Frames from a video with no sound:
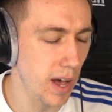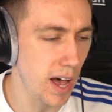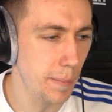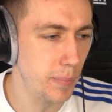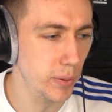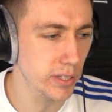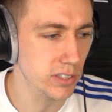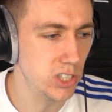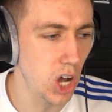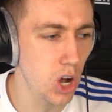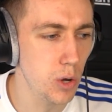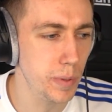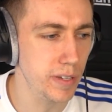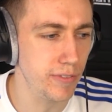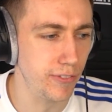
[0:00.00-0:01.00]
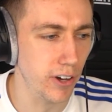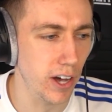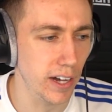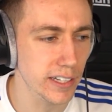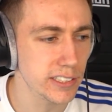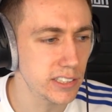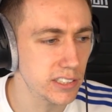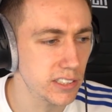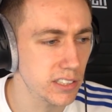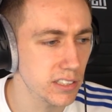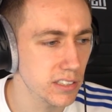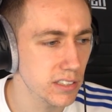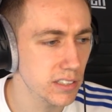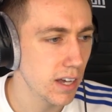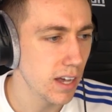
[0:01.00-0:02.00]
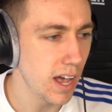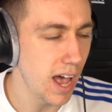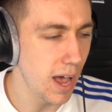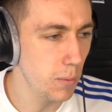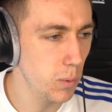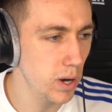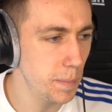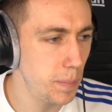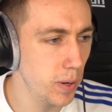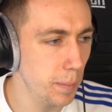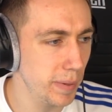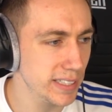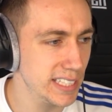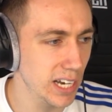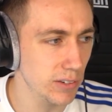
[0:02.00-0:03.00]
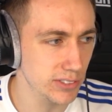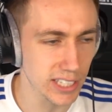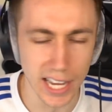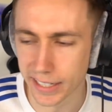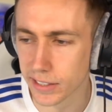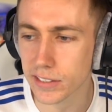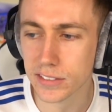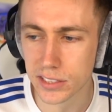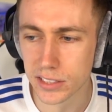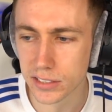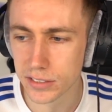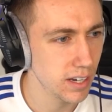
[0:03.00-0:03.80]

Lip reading: I'd put Toby first. I would put myself second.